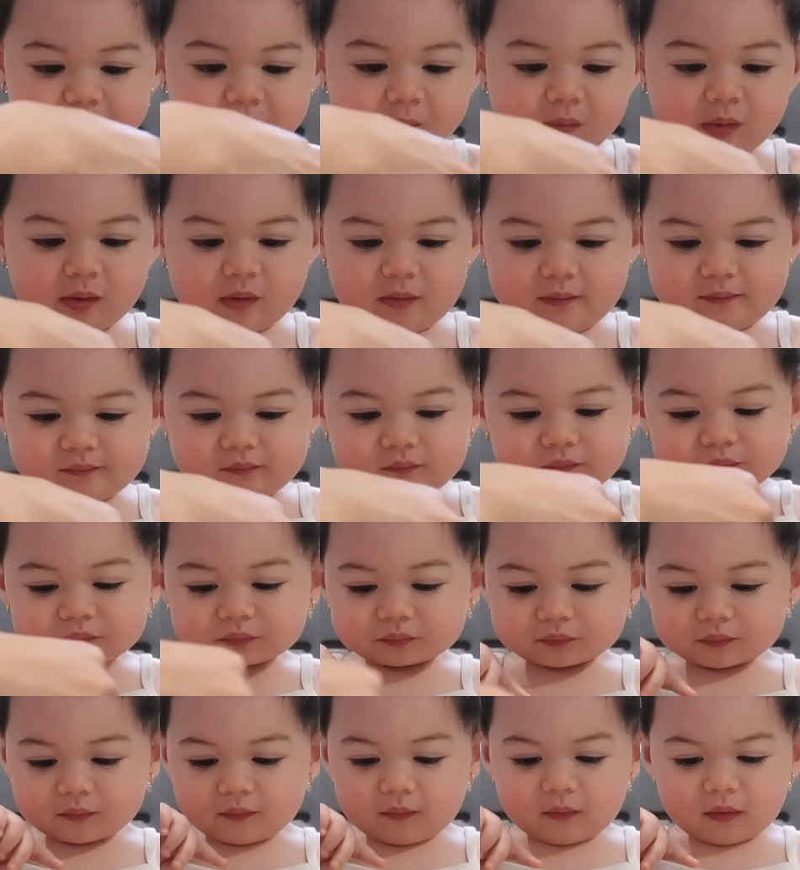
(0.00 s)
una.
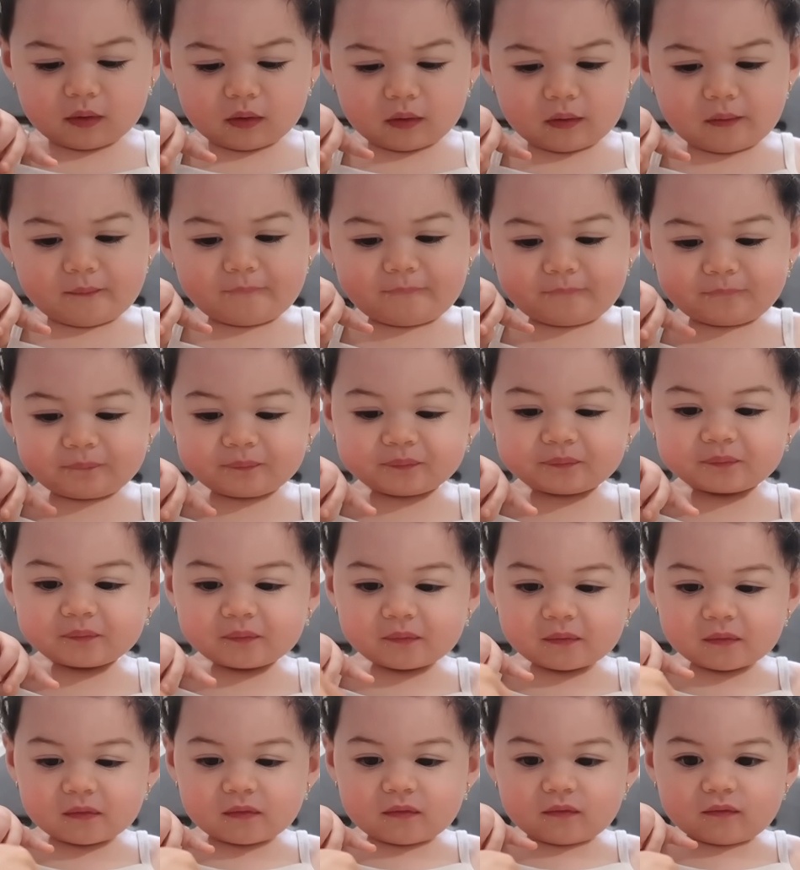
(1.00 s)
Do you want the
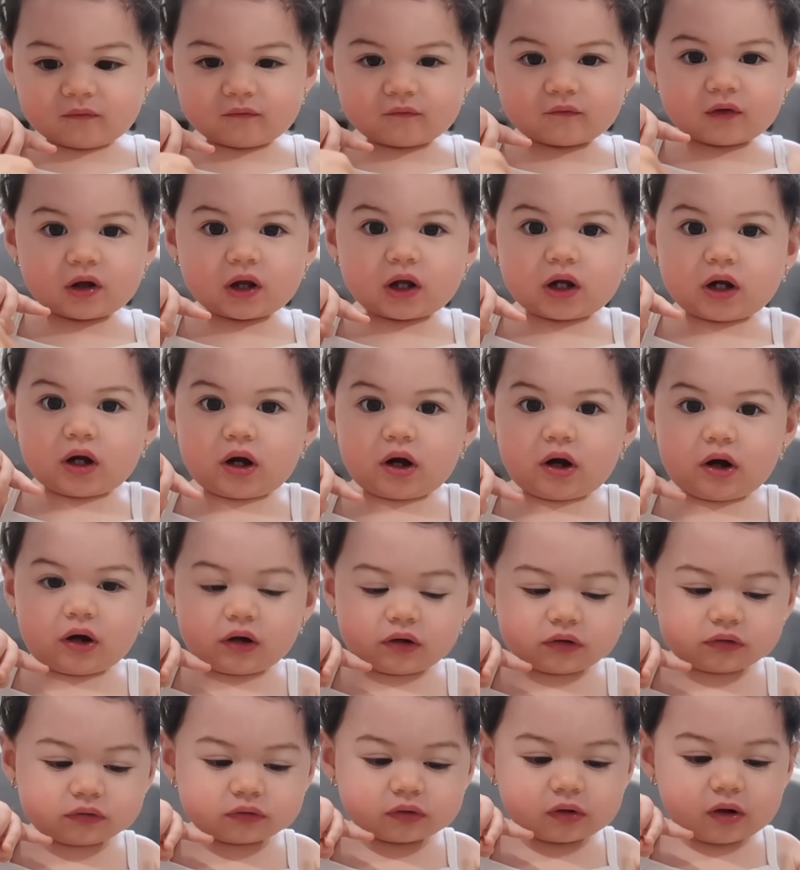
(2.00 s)
cheese?
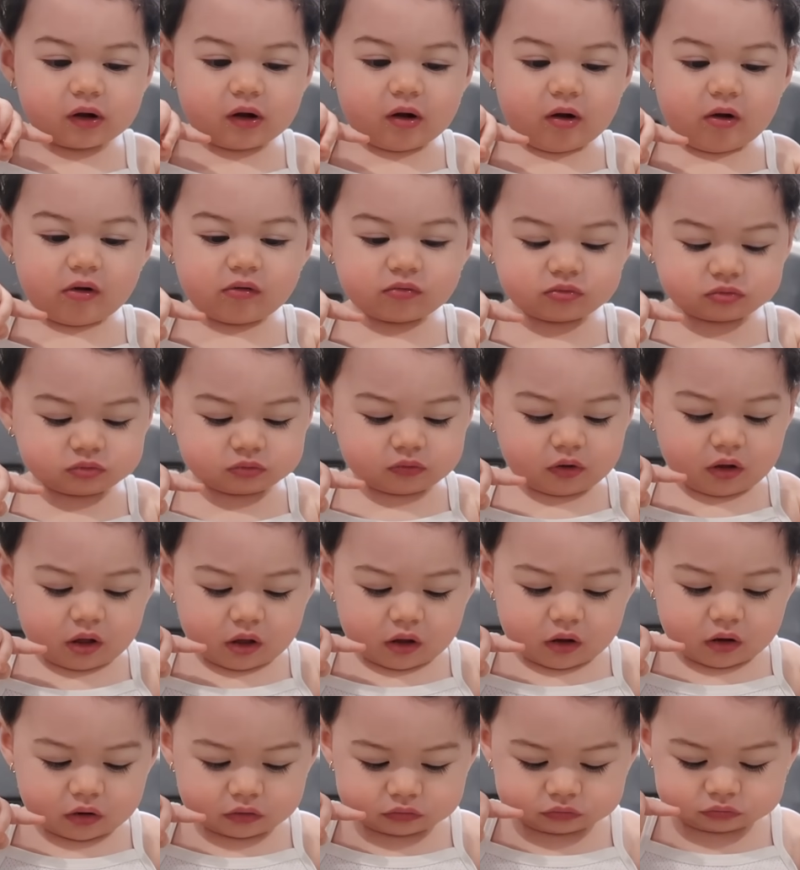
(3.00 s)
You're like,
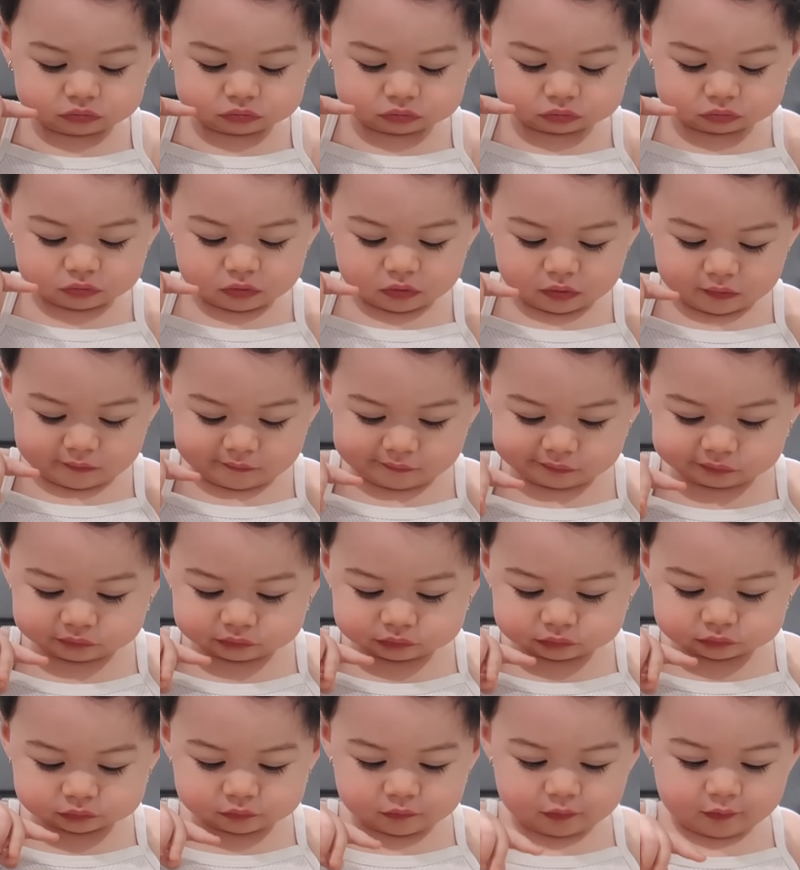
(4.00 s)
Mommy, we love
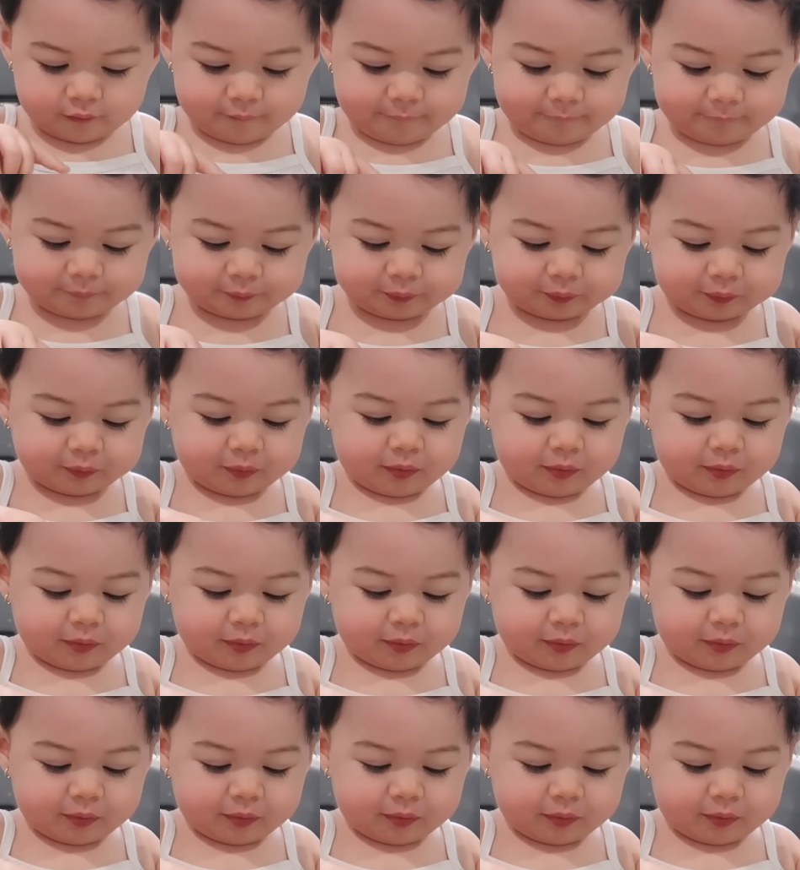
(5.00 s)
cheese.